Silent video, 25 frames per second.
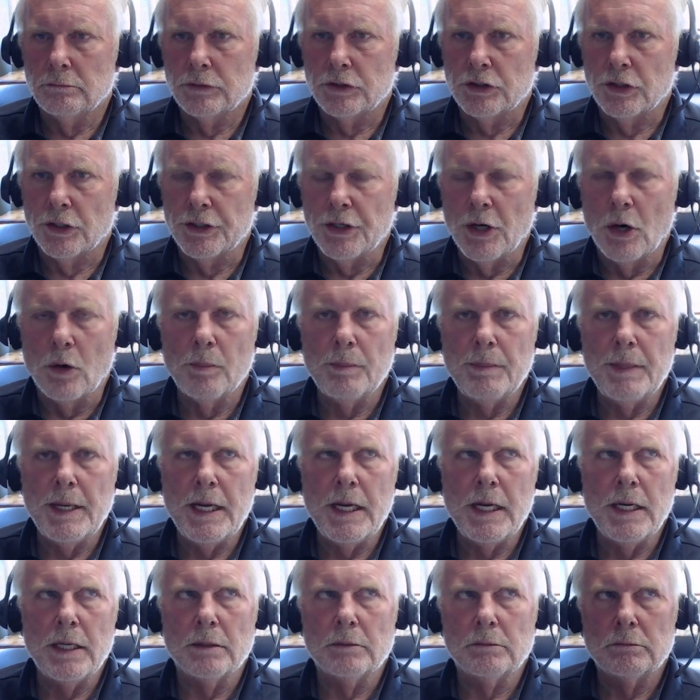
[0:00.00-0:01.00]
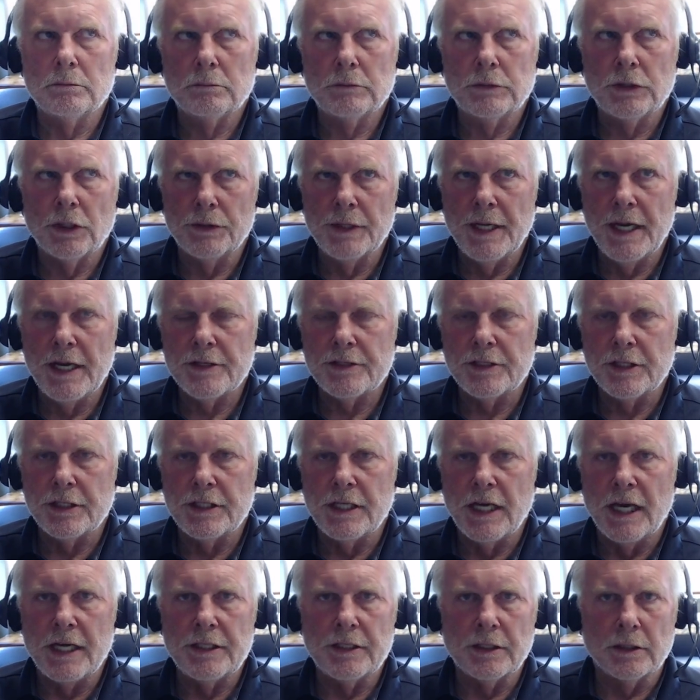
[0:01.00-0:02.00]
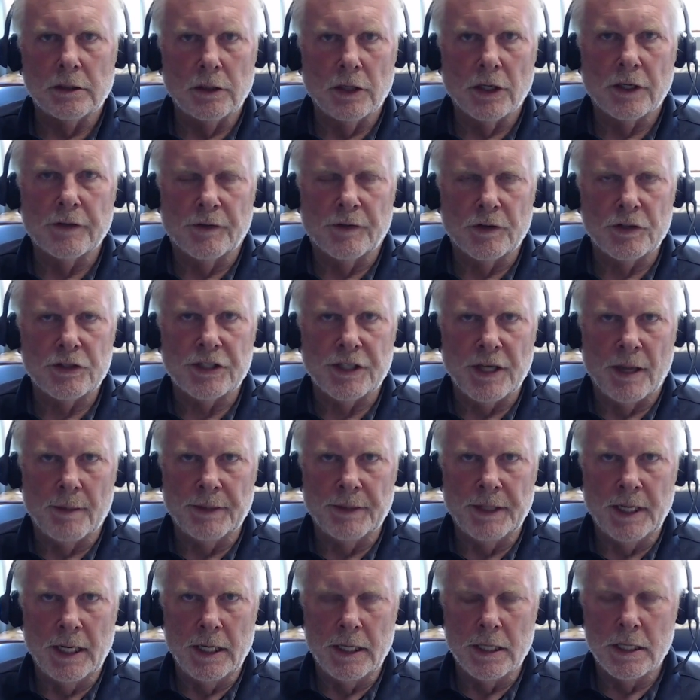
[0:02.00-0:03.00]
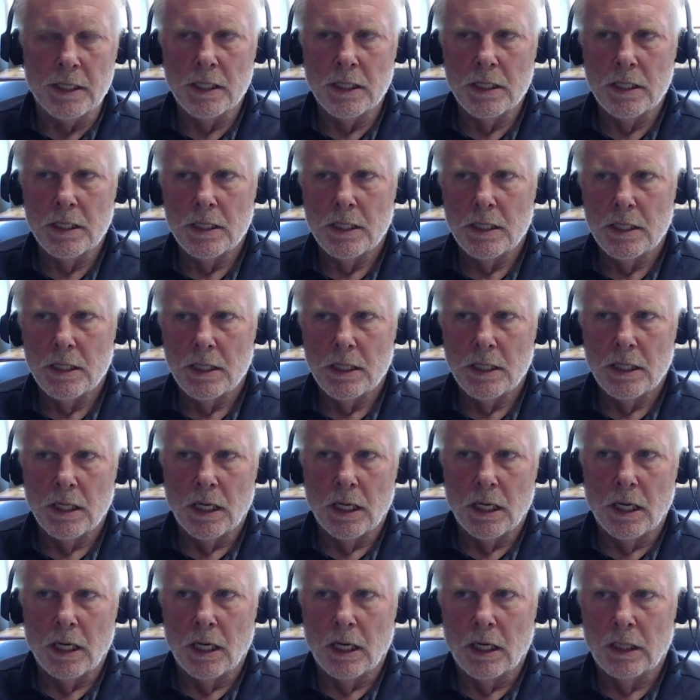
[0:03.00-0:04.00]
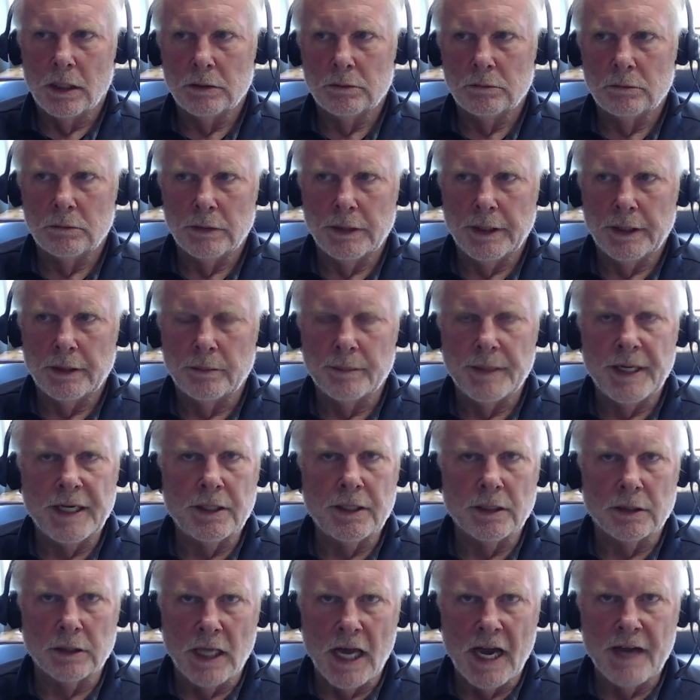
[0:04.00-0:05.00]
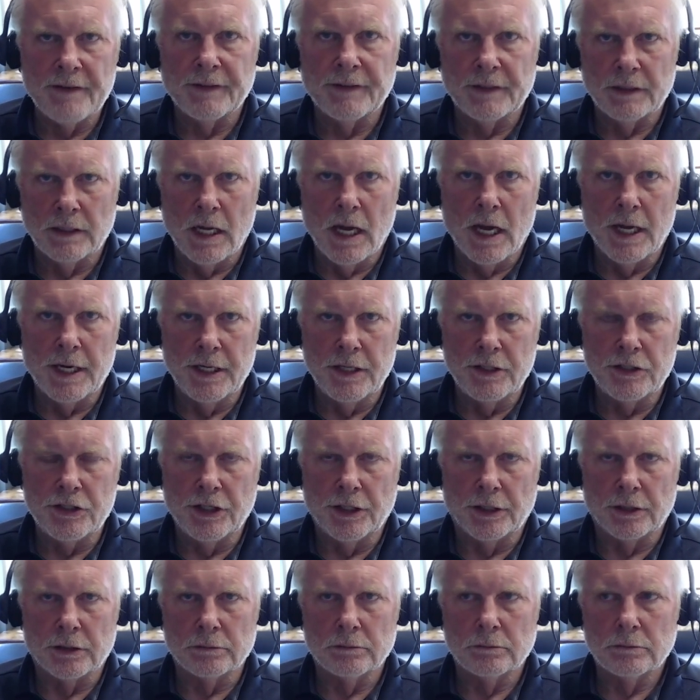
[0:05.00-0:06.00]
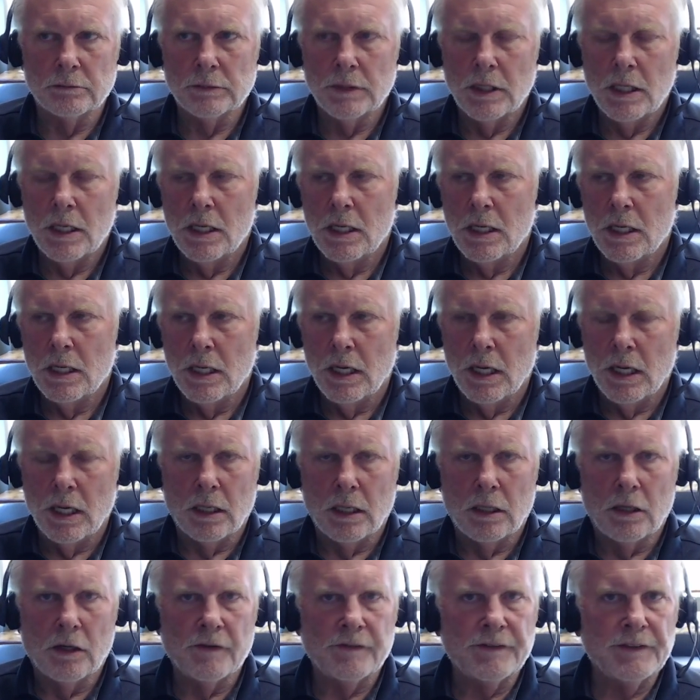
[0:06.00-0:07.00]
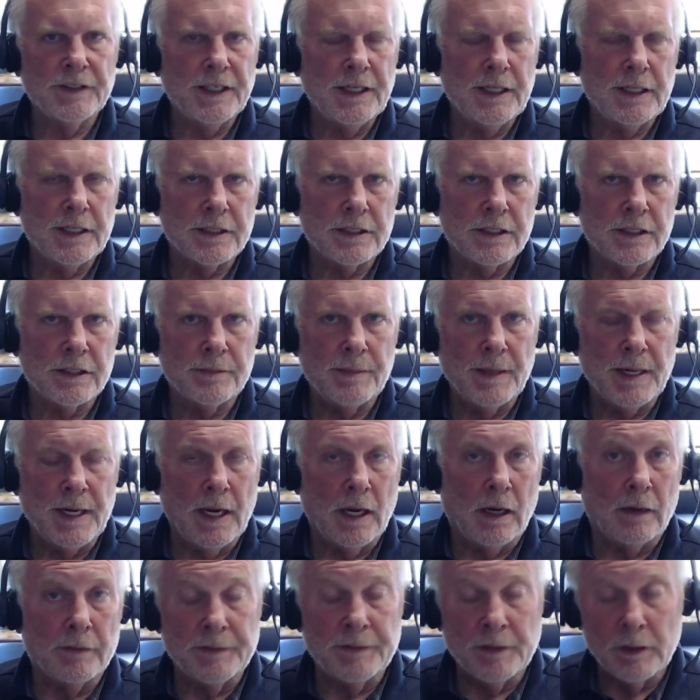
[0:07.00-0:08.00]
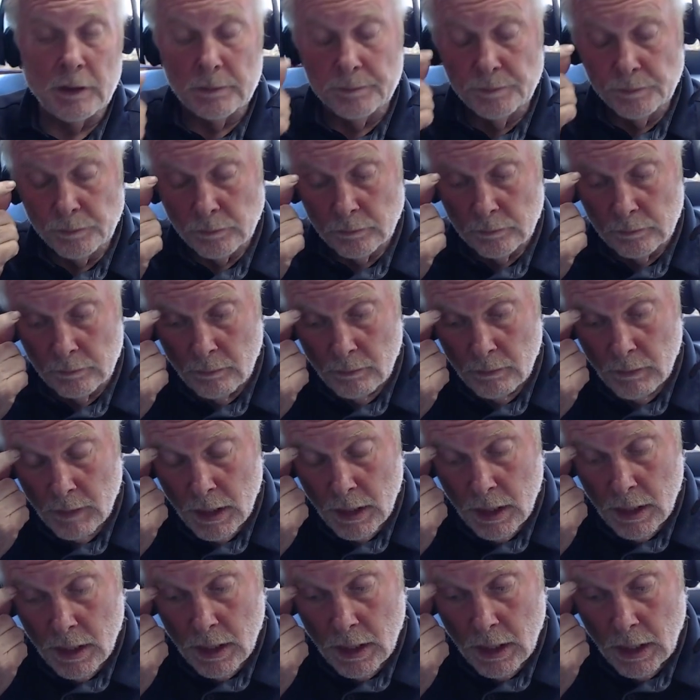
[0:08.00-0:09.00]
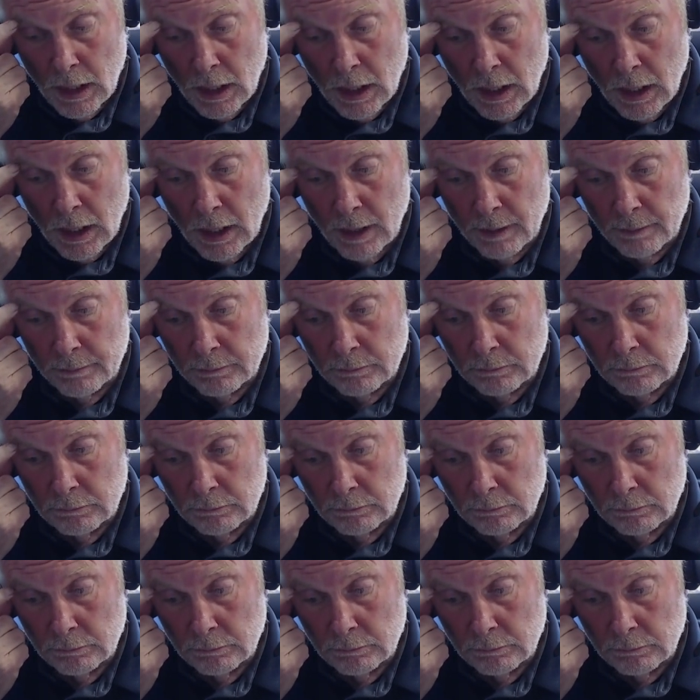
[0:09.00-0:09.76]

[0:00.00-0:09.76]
don't hesitate to look for something. It'll make your life a lot easier. Hopefully this has been helpful. One